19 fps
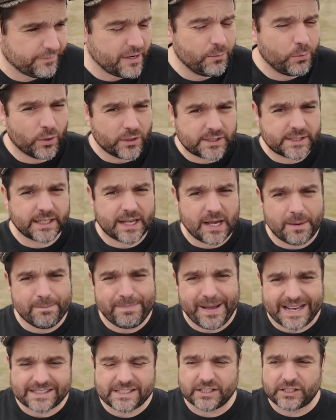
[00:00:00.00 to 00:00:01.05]
He wants to come
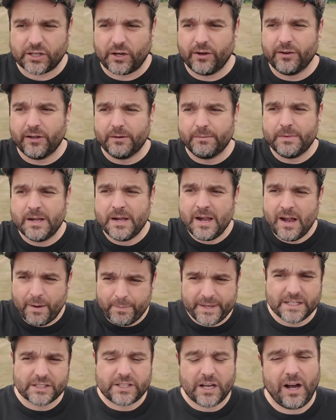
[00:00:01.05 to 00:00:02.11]
back to Tottenham. I'll
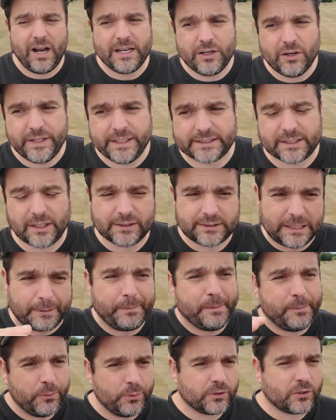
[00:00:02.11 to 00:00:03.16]
be entirely honest, though, some
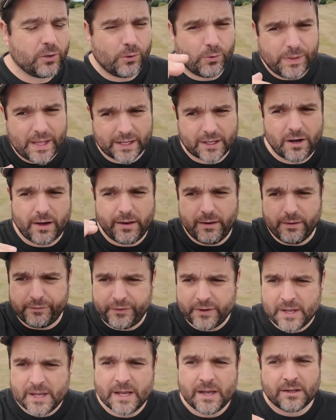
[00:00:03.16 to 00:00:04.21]
people would call that kind
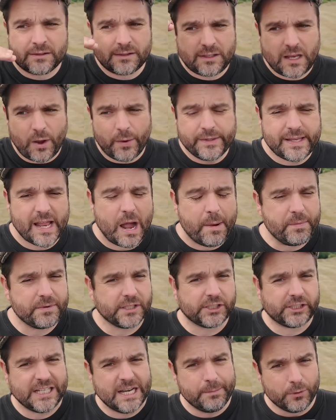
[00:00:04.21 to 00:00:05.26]
of going down with
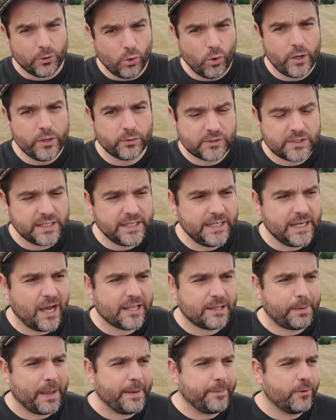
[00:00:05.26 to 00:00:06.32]
the ship loyalty.
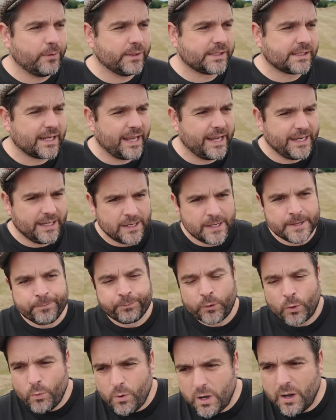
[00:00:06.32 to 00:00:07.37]
Other people would say,
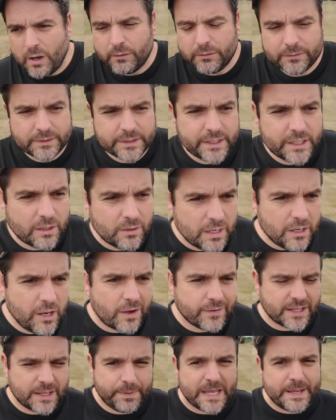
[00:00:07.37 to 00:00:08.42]
well, a lot
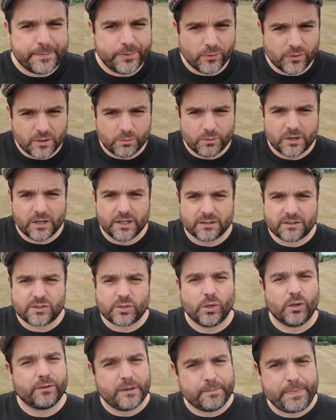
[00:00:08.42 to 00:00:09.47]
of other people that were
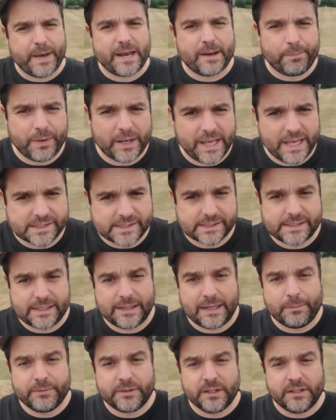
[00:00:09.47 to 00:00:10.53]
sort of the better players at
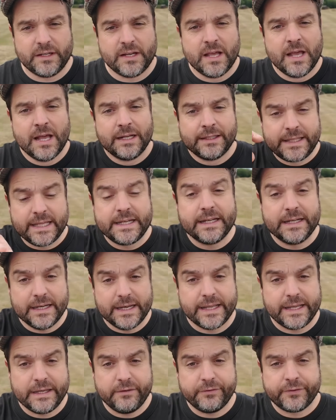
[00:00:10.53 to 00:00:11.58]
Southampton didn't
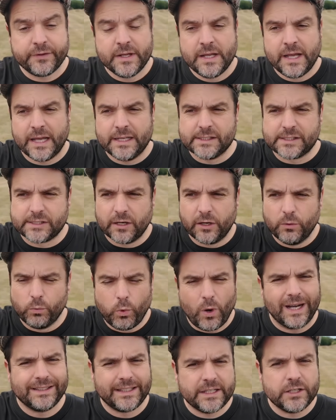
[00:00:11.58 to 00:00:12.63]
leave, and so
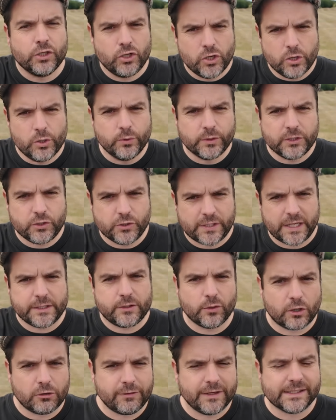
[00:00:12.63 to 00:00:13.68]
why didn't you? Did you take
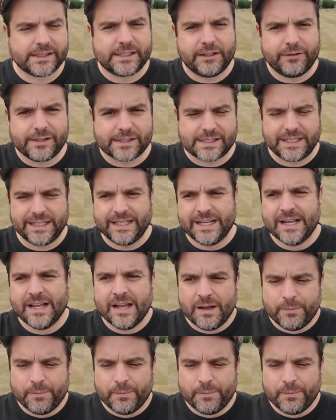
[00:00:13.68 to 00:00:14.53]
your career seriously?